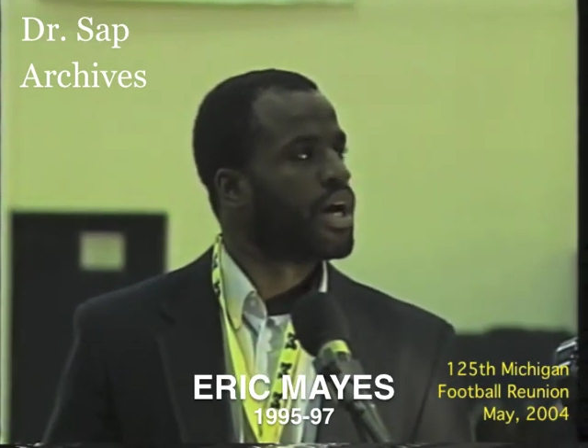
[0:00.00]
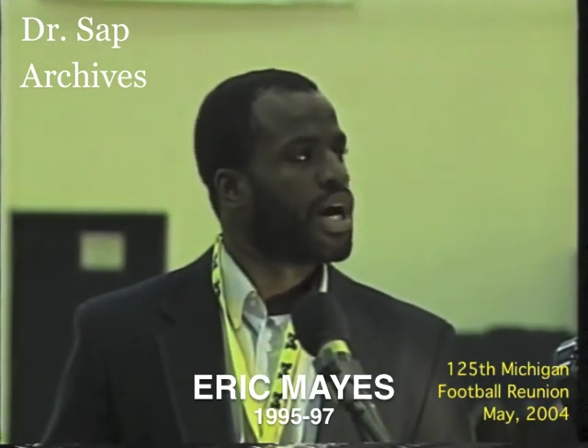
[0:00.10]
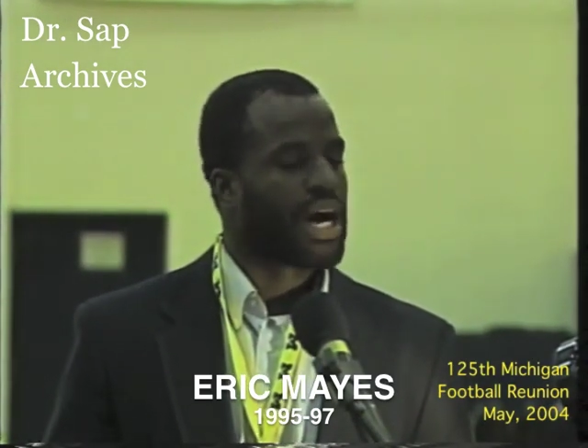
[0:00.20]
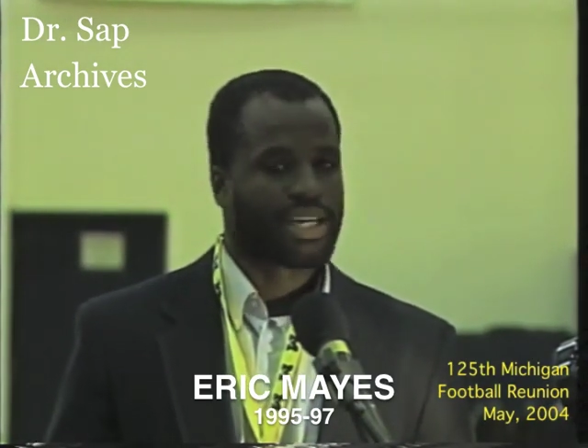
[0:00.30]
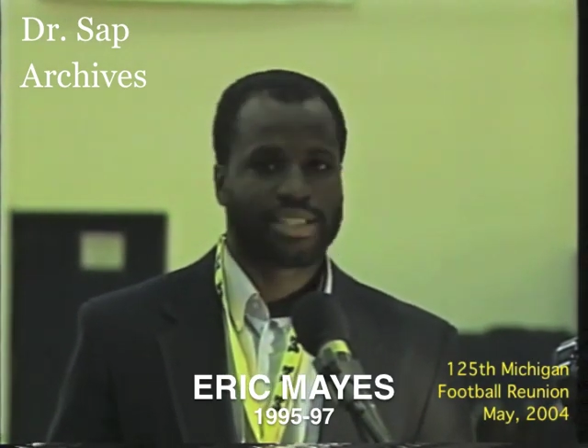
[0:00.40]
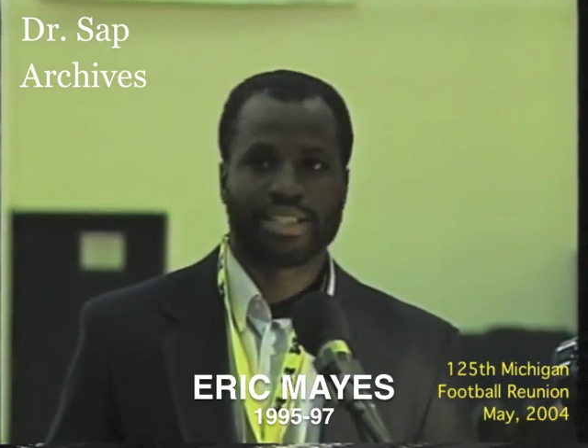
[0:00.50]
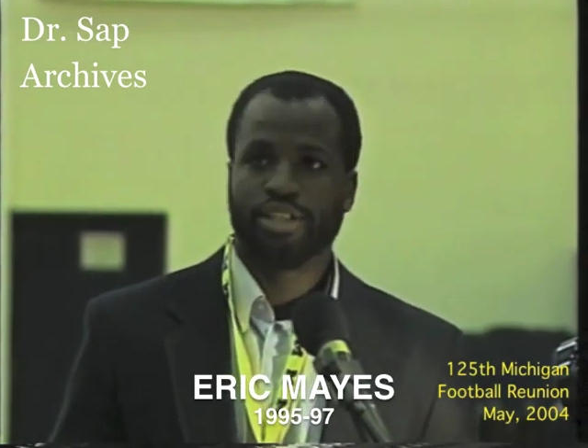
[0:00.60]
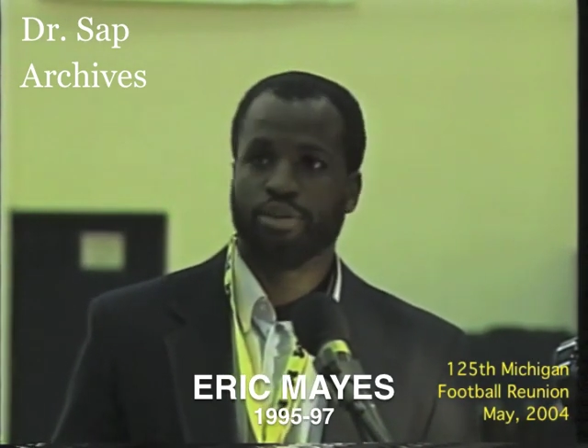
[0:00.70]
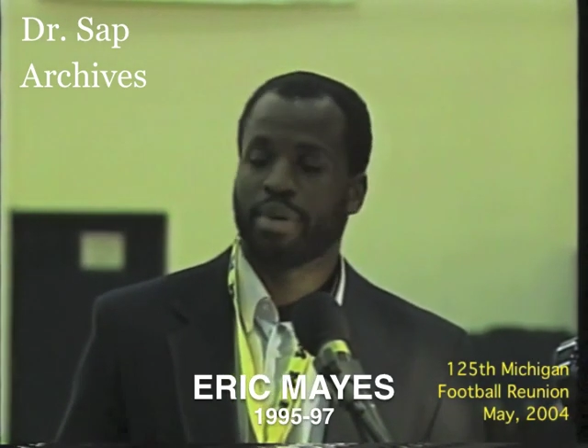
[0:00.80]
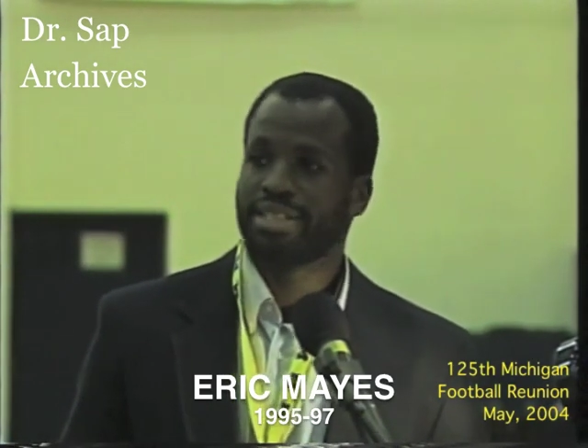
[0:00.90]
I
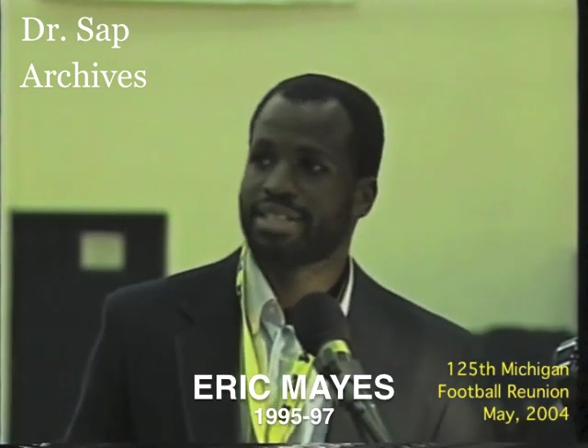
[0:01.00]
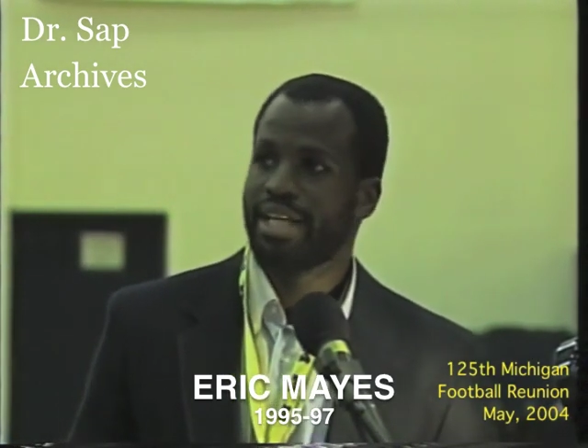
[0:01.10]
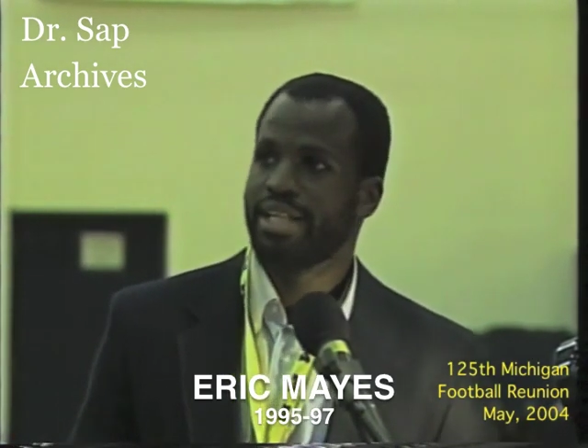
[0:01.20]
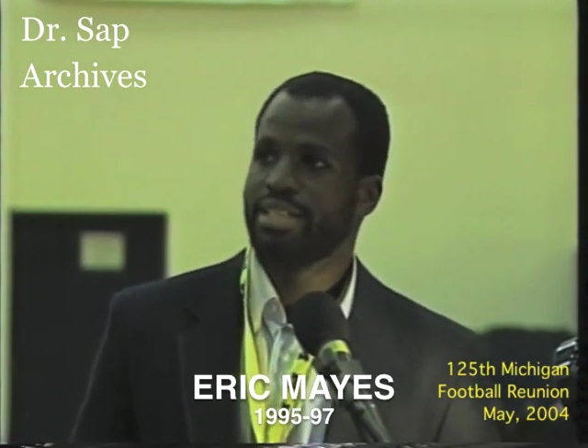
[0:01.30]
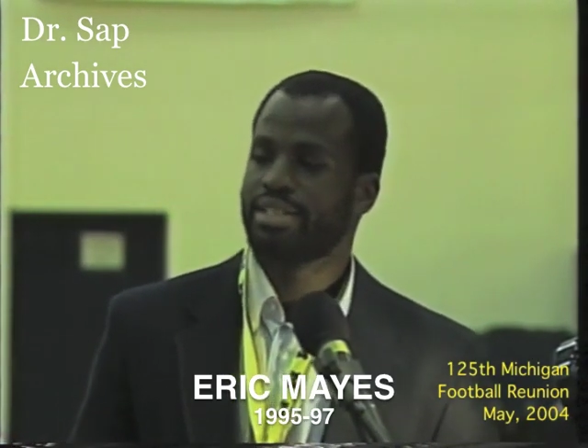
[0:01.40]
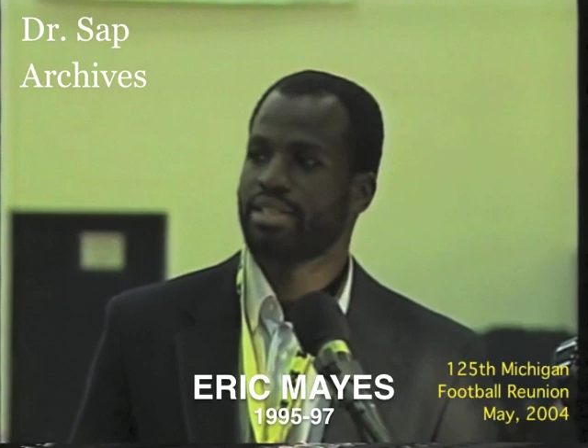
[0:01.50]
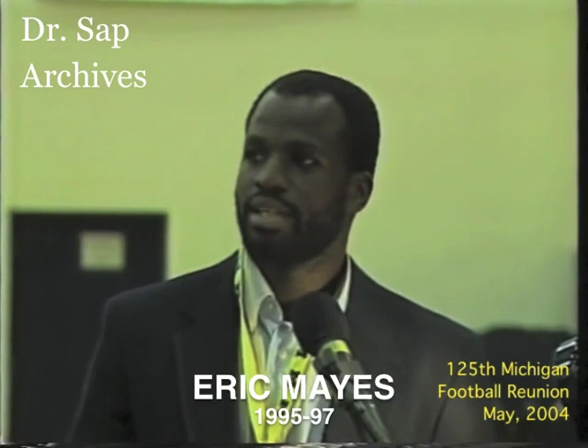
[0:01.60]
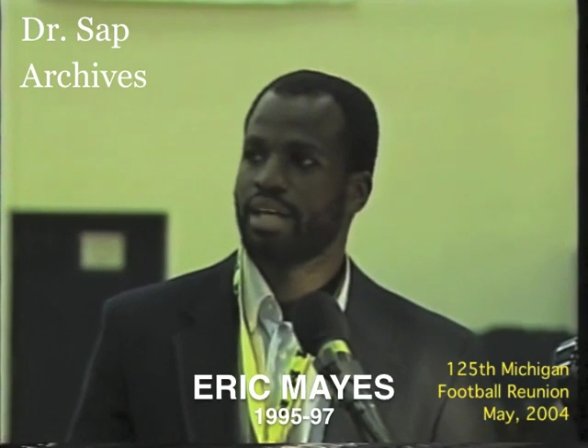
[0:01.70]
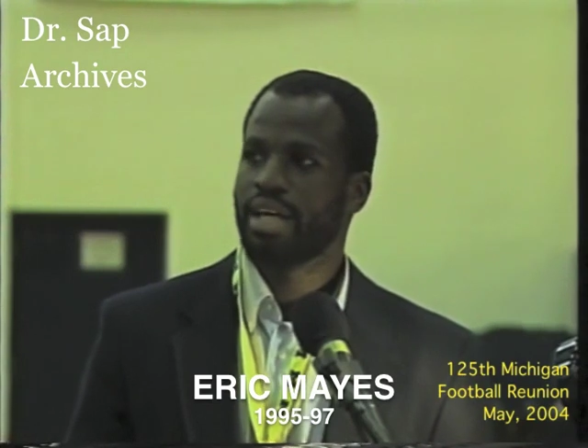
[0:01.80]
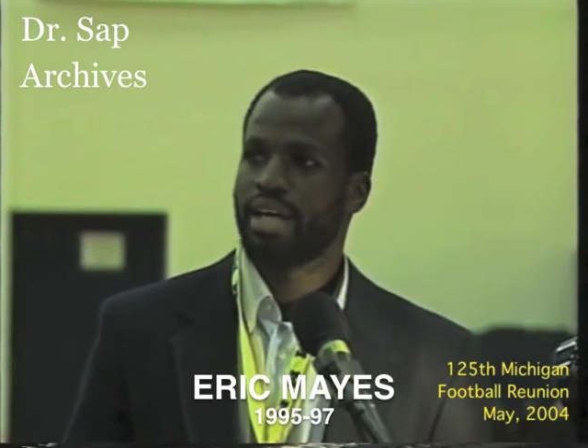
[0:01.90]
continued my studies,
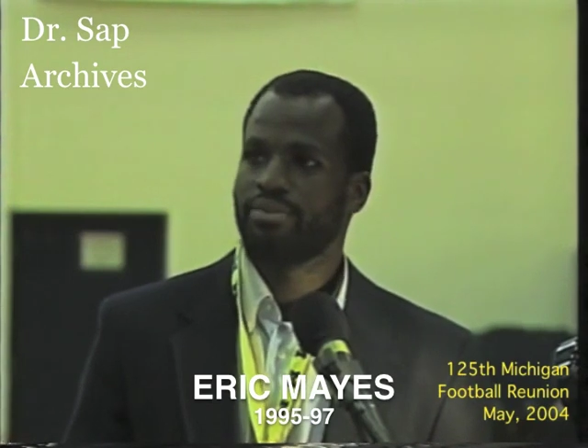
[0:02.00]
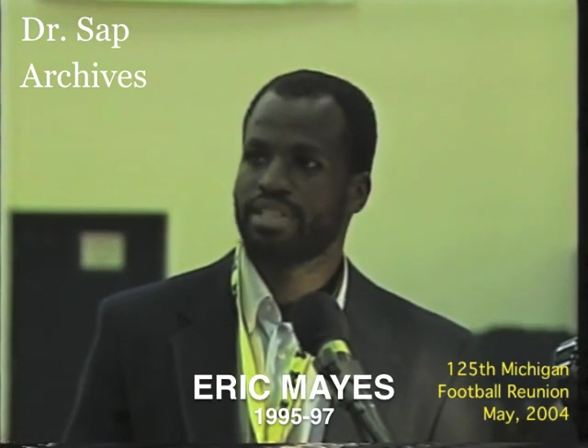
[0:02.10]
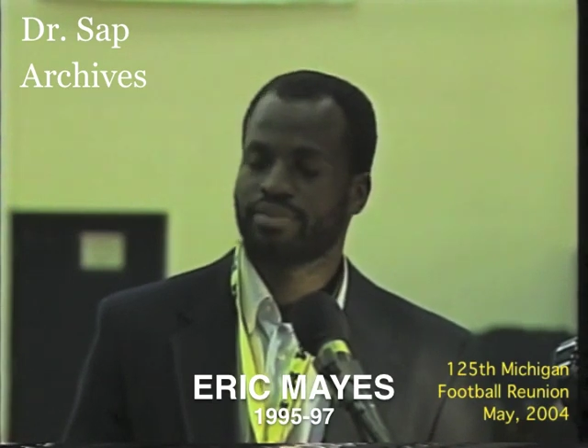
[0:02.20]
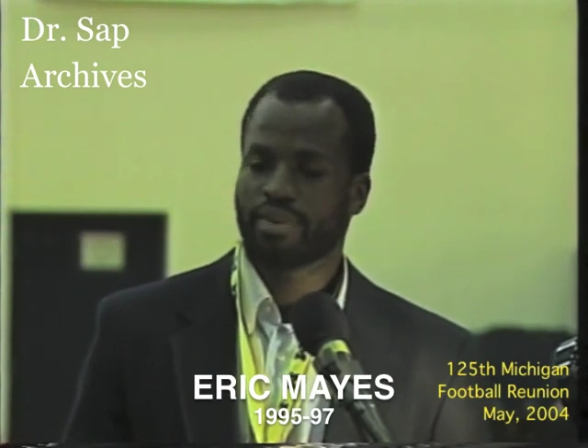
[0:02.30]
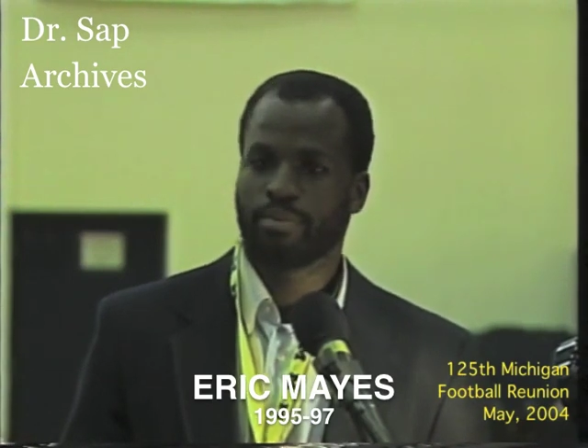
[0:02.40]
just